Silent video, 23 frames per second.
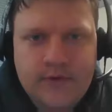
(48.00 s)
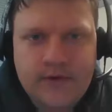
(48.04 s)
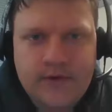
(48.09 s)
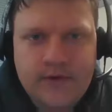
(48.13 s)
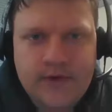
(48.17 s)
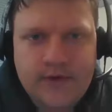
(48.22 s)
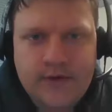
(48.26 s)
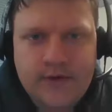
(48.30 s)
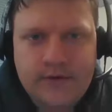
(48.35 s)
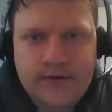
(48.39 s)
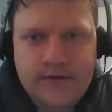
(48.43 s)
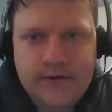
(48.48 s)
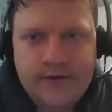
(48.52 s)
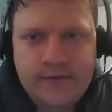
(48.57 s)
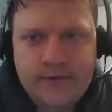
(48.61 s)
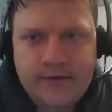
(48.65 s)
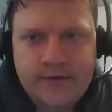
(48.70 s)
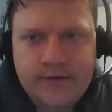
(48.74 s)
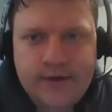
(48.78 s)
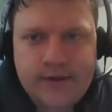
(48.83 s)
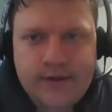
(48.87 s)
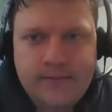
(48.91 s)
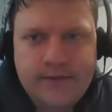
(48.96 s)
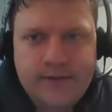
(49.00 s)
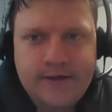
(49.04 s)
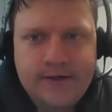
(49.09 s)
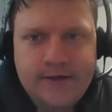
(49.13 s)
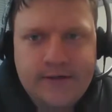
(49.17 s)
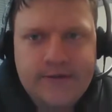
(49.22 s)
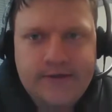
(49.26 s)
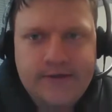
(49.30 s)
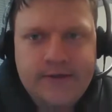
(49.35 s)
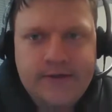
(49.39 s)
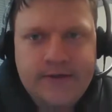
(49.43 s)
The thing we like about
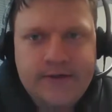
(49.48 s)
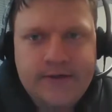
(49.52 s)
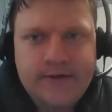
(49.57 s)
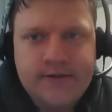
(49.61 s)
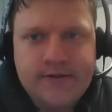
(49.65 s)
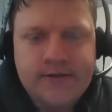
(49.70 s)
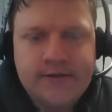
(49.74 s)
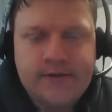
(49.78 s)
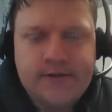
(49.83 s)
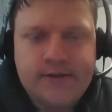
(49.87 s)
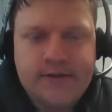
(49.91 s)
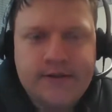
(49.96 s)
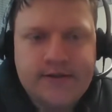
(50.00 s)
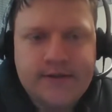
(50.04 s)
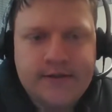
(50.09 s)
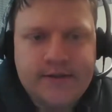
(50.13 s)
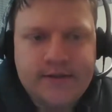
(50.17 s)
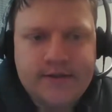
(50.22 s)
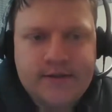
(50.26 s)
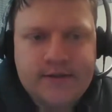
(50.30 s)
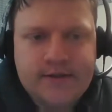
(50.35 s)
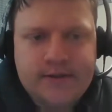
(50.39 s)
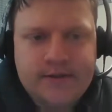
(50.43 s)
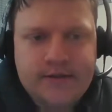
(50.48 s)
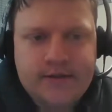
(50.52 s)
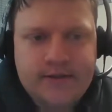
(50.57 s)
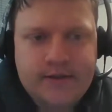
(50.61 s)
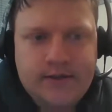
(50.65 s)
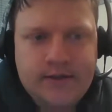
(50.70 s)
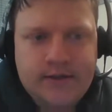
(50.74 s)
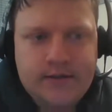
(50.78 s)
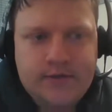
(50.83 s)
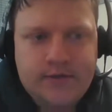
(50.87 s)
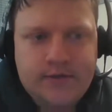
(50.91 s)
Agiliron is that it lets us
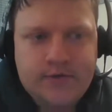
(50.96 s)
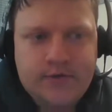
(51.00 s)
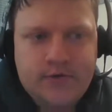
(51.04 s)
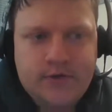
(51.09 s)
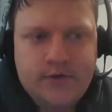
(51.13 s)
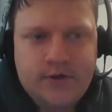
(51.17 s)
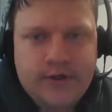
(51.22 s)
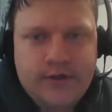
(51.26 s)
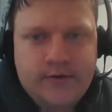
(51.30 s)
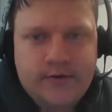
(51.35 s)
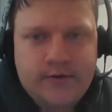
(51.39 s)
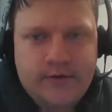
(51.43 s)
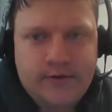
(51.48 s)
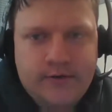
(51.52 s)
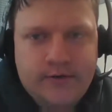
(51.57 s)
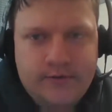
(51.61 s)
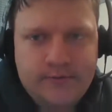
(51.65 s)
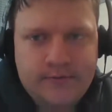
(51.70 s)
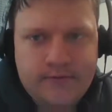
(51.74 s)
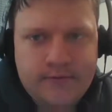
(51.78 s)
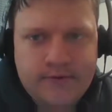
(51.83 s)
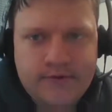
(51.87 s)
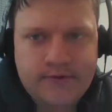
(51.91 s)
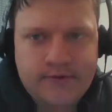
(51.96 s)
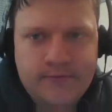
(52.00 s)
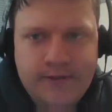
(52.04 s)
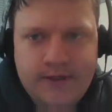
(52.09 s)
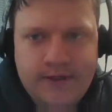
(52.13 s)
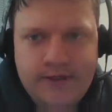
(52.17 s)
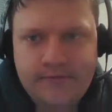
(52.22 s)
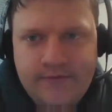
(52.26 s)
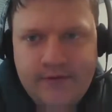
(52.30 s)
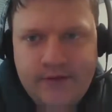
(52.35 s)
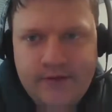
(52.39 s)
track all the orders that
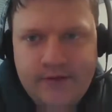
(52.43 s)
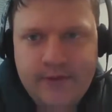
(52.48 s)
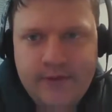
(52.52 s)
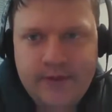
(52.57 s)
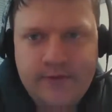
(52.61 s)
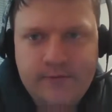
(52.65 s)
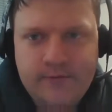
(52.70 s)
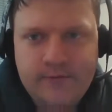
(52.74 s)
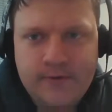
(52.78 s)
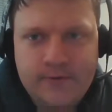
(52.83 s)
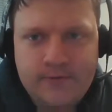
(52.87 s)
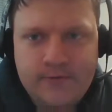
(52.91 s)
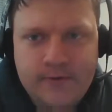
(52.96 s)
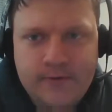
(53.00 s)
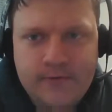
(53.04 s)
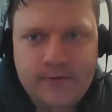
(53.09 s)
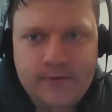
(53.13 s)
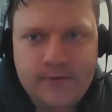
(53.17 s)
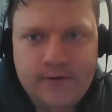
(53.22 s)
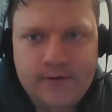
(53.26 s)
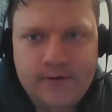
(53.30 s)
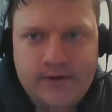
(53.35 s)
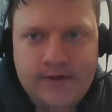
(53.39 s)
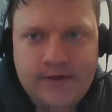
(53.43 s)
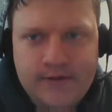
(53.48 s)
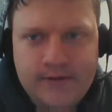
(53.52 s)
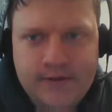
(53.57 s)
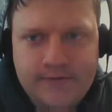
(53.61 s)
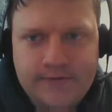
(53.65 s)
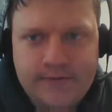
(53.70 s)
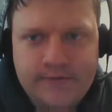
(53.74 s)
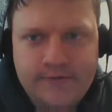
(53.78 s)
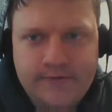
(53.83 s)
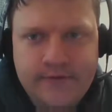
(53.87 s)
we have coming in. We work with a lot
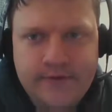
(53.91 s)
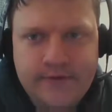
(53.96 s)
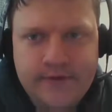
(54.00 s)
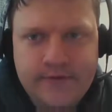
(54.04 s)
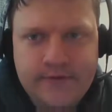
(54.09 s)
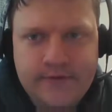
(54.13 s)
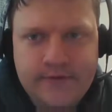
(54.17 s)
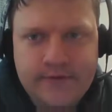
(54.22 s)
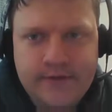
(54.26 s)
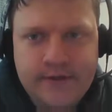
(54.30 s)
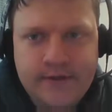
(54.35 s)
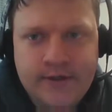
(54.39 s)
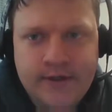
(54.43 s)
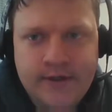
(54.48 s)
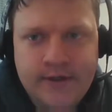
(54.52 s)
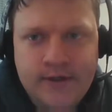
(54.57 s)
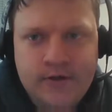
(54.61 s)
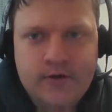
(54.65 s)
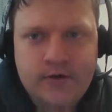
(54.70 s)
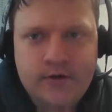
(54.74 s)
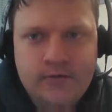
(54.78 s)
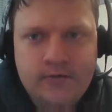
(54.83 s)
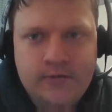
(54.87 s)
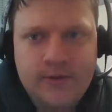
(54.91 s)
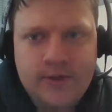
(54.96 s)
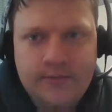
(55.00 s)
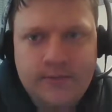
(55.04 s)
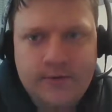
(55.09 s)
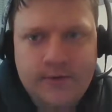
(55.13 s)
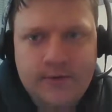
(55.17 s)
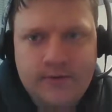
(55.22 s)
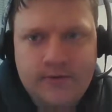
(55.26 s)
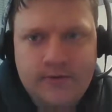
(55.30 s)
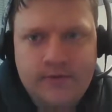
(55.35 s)
of different vendors: Home
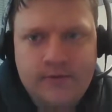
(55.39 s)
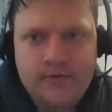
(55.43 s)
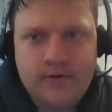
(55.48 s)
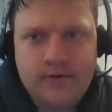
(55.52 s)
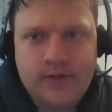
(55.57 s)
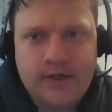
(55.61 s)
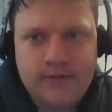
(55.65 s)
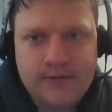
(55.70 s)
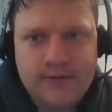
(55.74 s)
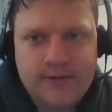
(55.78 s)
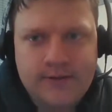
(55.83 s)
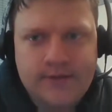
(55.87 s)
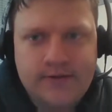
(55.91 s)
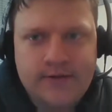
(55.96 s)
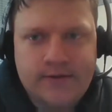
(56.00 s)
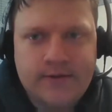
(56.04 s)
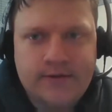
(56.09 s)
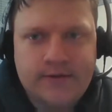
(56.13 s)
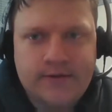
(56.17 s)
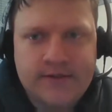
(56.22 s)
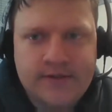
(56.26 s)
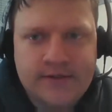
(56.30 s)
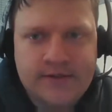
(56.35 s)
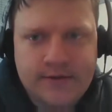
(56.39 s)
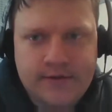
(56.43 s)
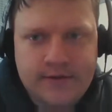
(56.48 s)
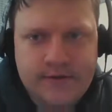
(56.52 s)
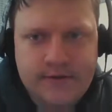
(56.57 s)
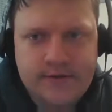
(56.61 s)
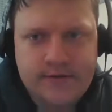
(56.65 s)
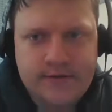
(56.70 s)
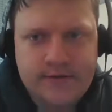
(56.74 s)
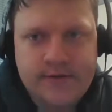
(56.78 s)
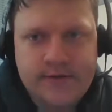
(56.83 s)
Depot, Amazon,
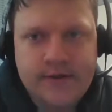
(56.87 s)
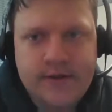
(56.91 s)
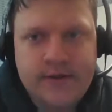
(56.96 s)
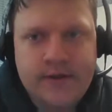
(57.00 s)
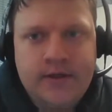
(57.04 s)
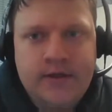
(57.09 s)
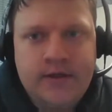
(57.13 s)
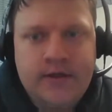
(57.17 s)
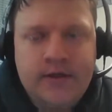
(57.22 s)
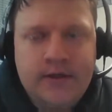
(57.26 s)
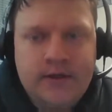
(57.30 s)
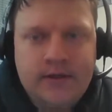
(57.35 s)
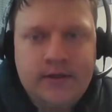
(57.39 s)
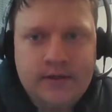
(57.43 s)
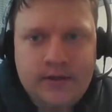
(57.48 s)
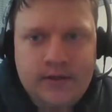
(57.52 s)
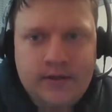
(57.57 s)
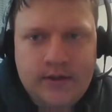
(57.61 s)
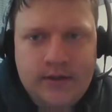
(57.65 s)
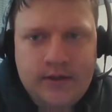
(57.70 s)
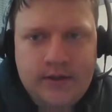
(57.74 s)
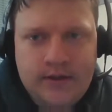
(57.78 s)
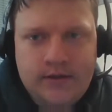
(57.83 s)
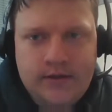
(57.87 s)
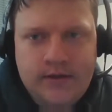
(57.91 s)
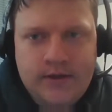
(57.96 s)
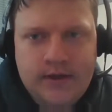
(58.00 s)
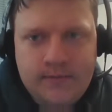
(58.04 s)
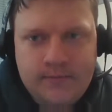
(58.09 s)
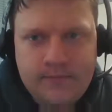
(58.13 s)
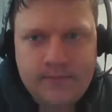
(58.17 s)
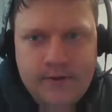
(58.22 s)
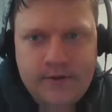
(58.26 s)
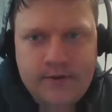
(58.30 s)
Sears,
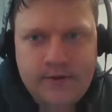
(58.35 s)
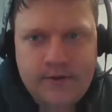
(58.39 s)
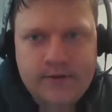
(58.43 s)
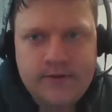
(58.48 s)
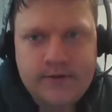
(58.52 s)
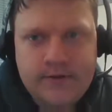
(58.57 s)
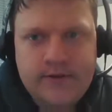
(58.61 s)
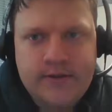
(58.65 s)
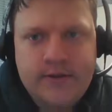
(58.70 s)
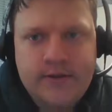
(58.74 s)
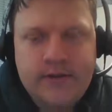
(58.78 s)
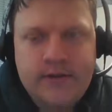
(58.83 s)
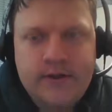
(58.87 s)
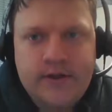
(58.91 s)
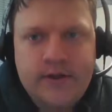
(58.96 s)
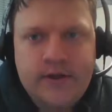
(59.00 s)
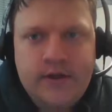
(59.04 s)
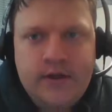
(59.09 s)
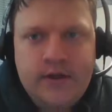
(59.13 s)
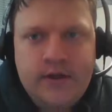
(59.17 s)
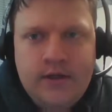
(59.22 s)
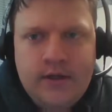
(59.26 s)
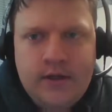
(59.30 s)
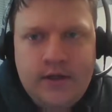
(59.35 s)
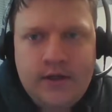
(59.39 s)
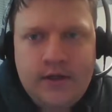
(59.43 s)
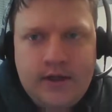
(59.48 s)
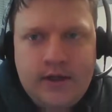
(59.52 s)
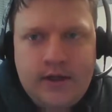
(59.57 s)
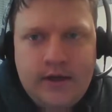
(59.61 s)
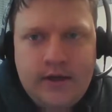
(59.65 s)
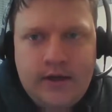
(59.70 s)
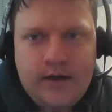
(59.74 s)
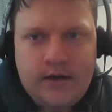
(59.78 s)
Kmart,
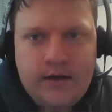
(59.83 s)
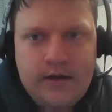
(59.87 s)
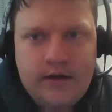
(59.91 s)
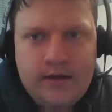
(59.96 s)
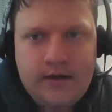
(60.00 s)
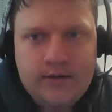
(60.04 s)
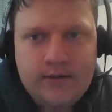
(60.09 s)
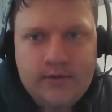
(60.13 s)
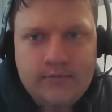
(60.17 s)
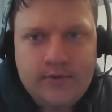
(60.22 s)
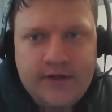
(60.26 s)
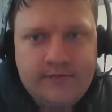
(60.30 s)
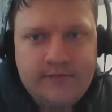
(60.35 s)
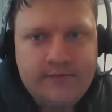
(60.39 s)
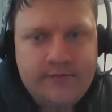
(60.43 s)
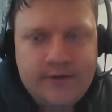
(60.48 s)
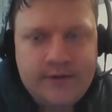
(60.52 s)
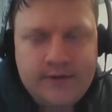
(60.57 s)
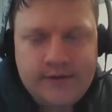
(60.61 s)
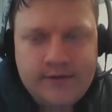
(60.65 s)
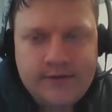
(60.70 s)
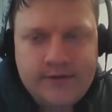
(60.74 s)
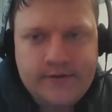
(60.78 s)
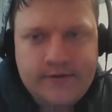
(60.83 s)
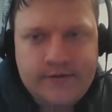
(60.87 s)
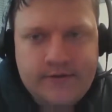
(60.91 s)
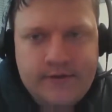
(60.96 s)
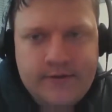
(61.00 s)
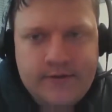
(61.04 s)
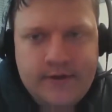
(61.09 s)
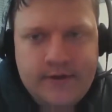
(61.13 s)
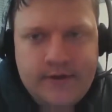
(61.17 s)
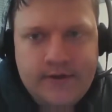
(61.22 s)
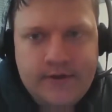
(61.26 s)
and various
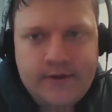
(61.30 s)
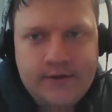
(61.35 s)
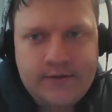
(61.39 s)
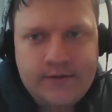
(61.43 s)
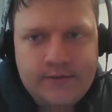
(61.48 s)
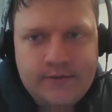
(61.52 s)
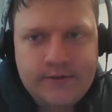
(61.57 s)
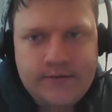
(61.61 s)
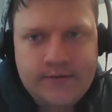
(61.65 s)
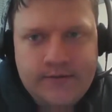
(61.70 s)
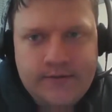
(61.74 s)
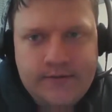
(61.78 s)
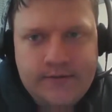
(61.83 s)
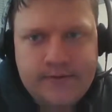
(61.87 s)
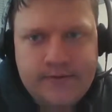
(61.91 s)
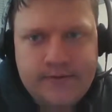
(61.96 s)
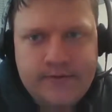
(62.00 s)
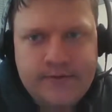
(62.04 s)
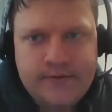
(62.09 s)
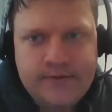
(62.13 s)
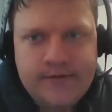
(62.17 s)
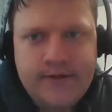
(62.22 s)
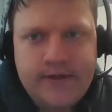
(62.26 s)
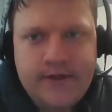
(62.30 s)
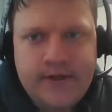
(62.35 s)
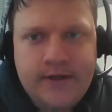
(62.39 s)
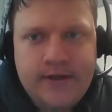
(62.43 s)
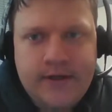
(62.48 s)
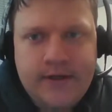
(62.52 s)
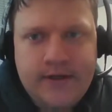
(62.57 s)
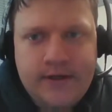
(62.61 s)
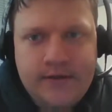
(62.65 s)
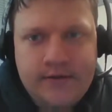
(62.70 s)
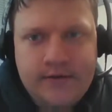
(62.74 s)
other online retailers.
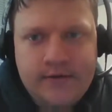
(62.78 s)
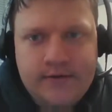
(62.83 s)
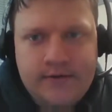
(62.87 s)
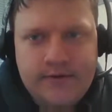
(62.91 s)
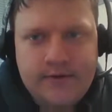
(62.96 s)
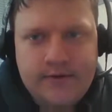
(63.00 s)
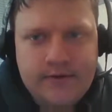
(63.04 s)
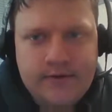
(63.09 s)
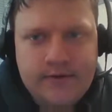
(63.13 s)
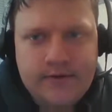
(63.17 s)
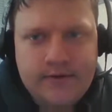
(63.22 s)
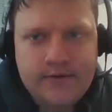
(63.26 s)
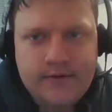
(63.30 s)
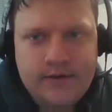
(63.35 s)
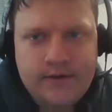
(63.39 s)
And the thing